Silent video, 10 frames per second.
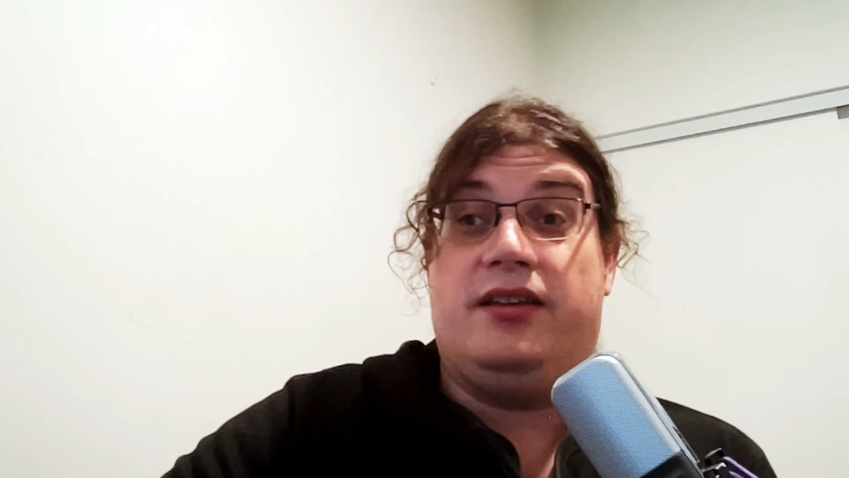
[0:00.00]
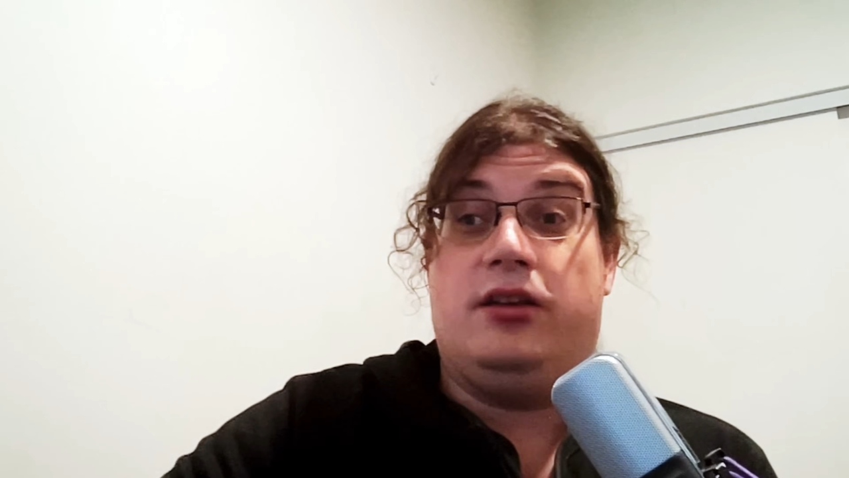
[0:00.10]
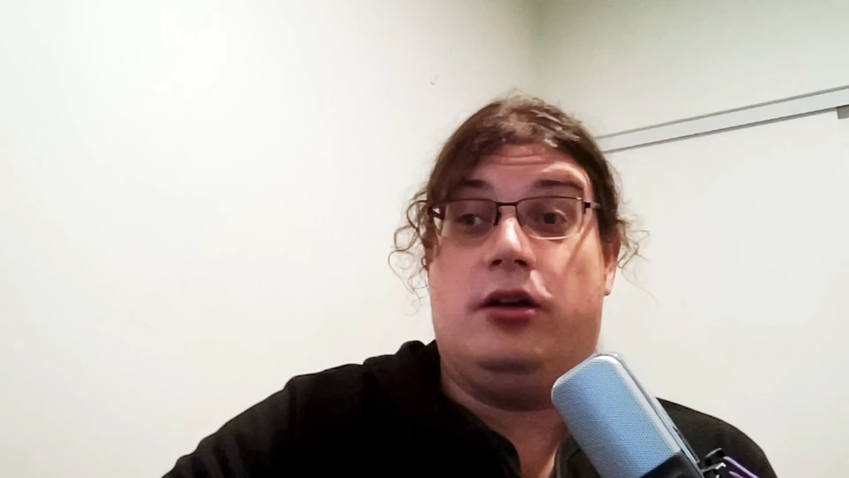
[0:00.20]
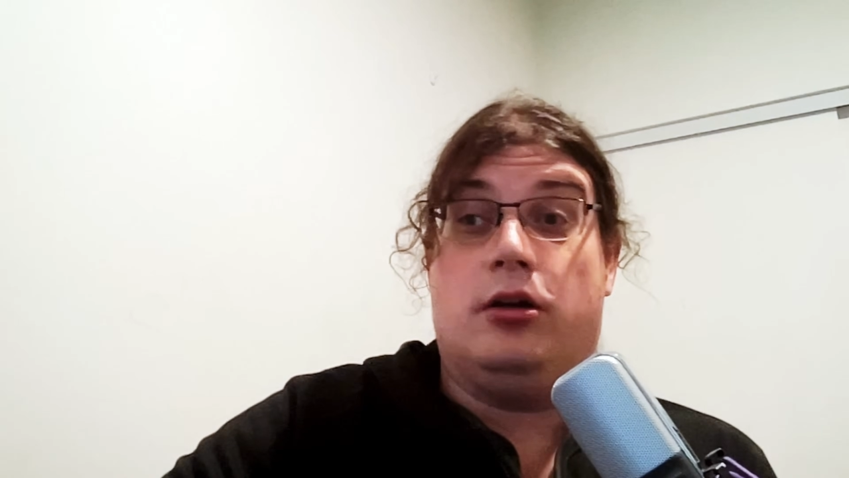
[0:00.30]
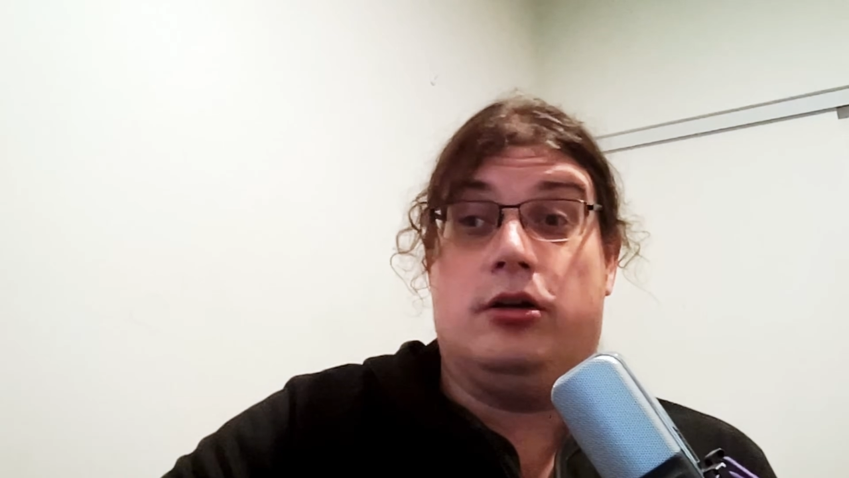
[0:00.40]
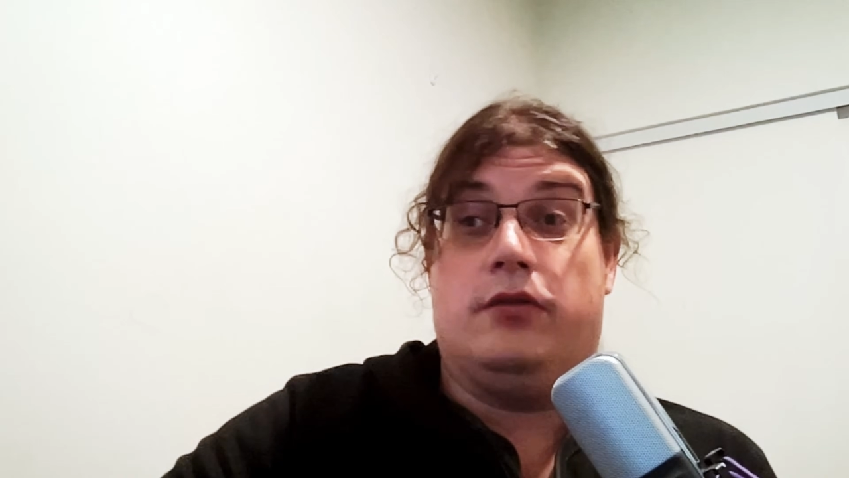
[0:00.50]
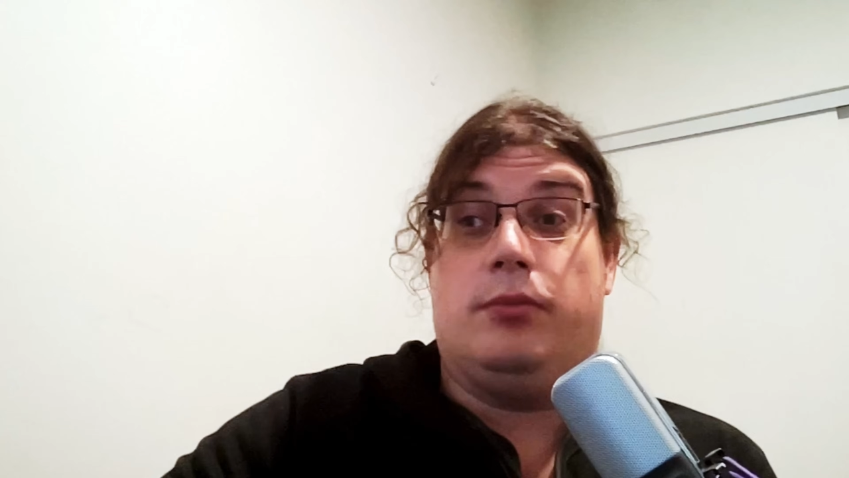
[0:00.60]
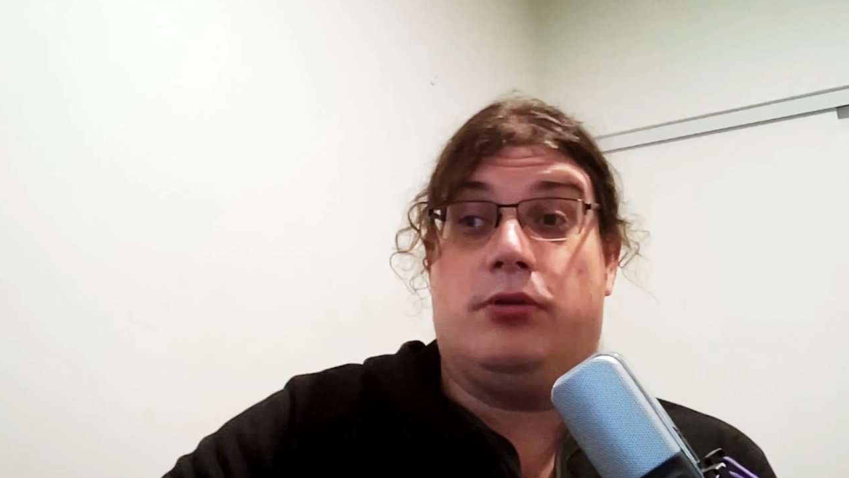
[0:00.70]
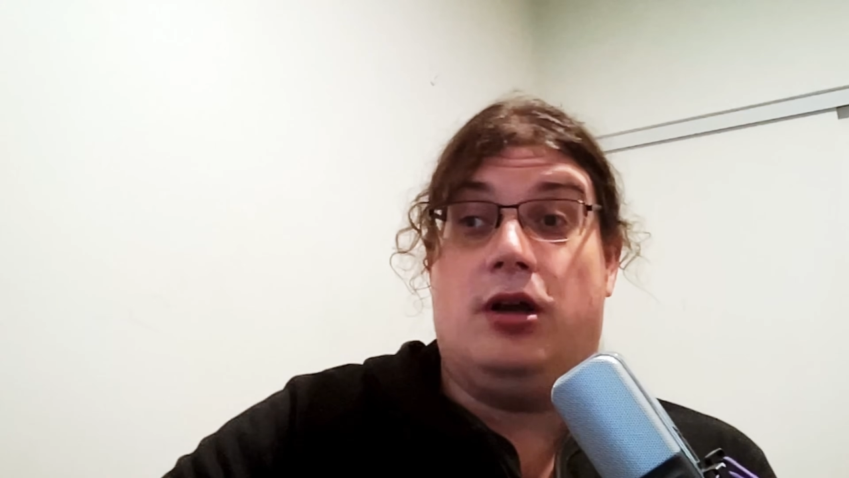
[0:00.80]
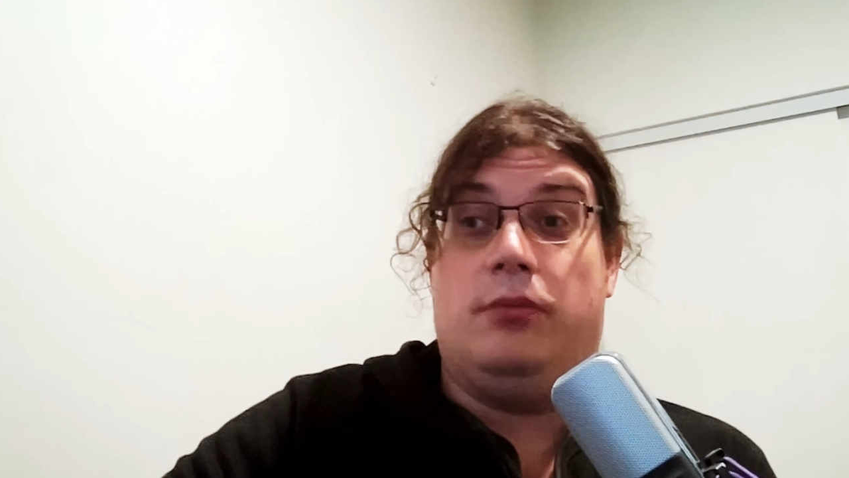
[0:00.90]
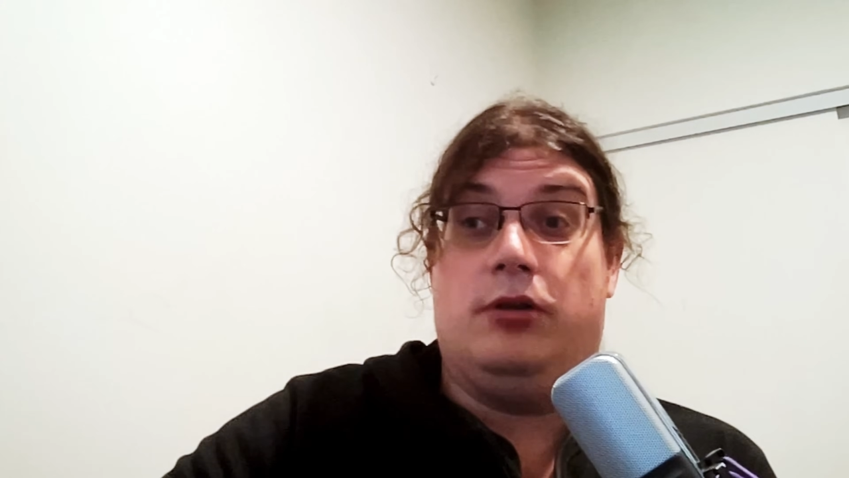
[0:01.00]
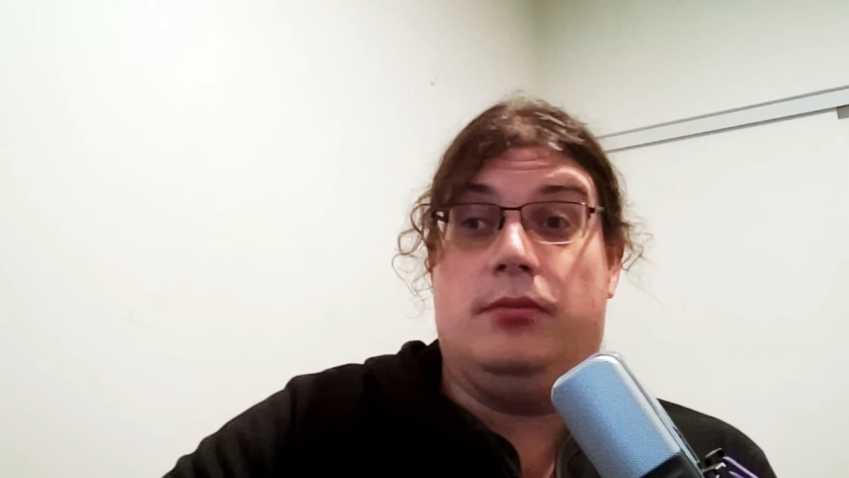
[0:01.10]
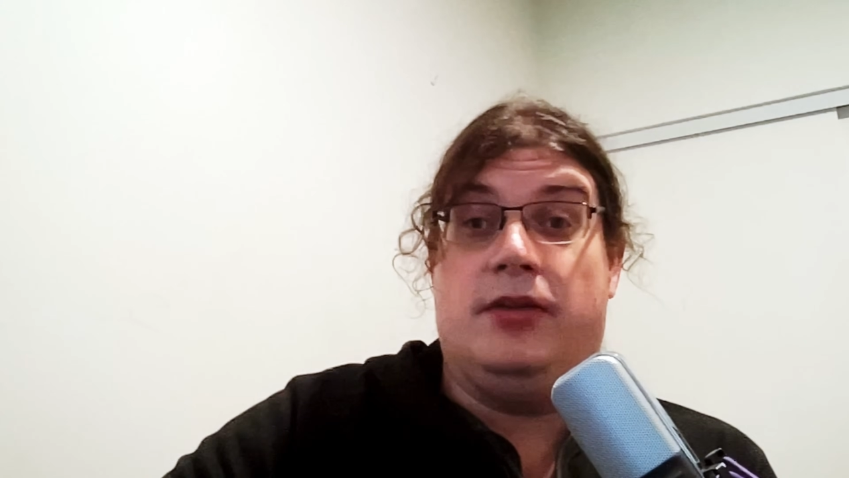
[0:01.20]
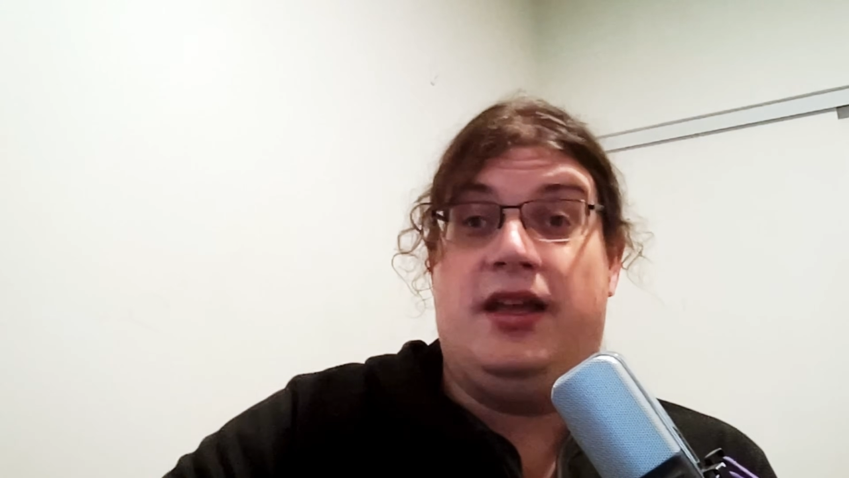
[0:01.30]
the heart of the problem.